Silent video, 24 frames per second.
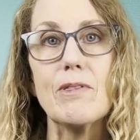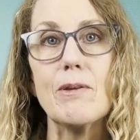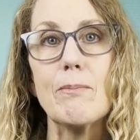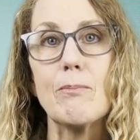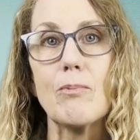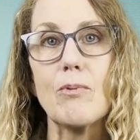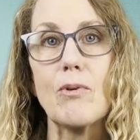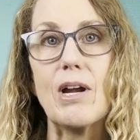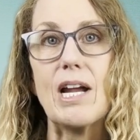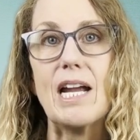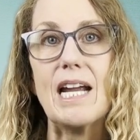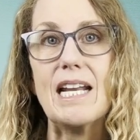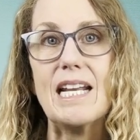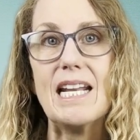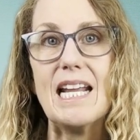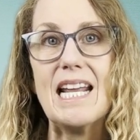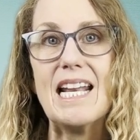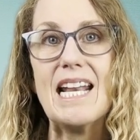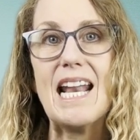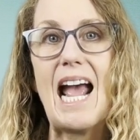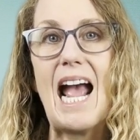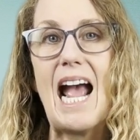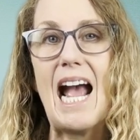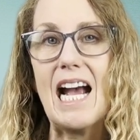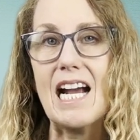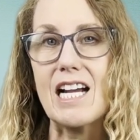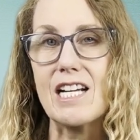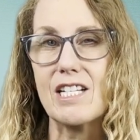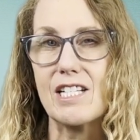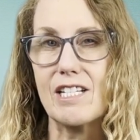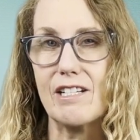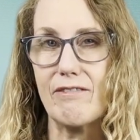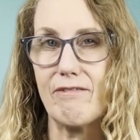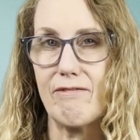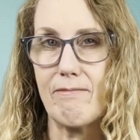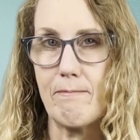the brain in
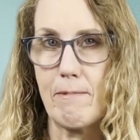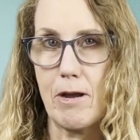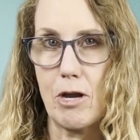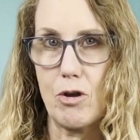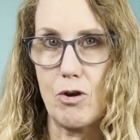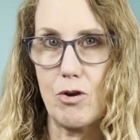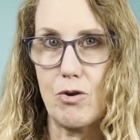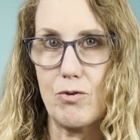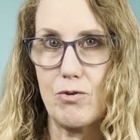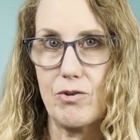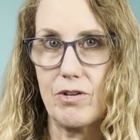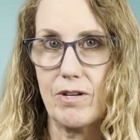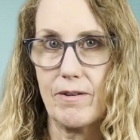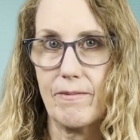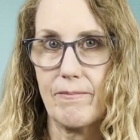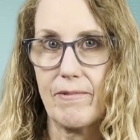active mode.